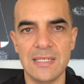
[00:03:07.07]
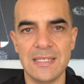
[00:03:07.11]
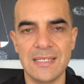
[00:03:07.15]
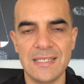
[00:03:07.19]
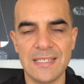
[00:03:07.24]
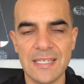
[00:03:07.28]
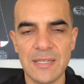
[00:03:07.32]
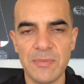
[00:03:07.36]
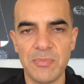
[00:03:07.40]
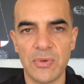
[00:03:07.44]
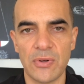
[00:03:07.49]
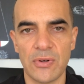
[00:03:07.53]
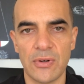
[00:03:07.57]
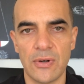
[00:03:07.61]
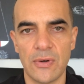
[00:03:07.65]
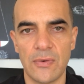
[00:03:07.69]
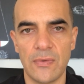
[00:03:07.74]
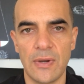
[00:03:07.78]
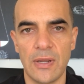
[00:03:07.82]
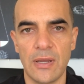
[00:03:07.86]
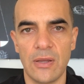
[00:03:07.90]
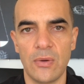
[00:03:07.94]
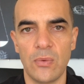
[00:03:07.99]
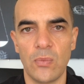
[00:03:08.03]
deeper
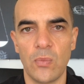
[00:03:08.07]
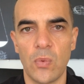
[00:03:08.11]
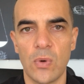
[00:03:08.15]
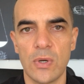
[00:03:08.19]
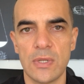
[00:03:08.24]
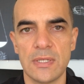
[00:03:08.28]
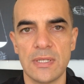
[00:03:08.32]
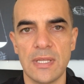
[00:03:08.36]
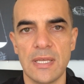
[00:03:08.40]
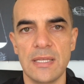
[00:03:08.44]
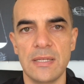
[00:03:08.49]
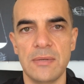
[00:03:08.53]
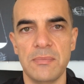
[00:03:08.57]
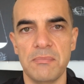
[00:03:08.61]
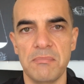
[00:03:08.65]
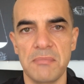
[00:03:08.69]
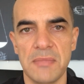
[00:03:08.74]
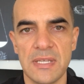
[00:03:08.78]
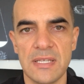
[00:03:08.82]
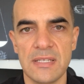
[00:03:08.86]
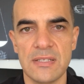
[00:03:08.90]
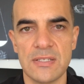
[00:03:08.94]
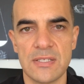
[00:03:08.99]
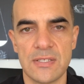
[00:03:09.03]
around what it
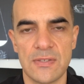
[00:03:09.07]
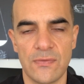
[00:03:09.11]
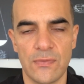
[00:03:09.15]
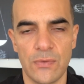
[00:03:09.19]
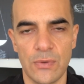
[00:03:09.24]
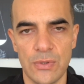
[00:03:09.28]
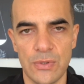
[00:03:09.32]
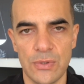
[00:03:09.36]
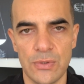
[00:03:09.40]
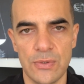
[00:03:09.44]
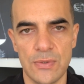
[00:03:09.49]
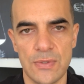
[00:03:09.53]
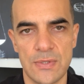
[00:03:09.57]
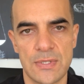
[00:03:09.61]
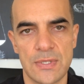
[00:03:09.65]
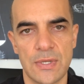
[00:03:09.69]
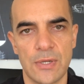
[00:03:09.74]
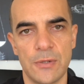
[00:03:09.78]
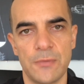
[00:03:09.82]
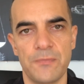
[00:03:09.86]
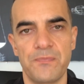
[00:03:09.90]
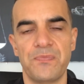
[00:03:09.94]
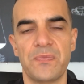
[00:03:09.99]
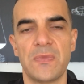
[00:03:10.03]
means for you.
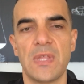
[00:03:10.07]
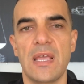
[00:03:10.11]
So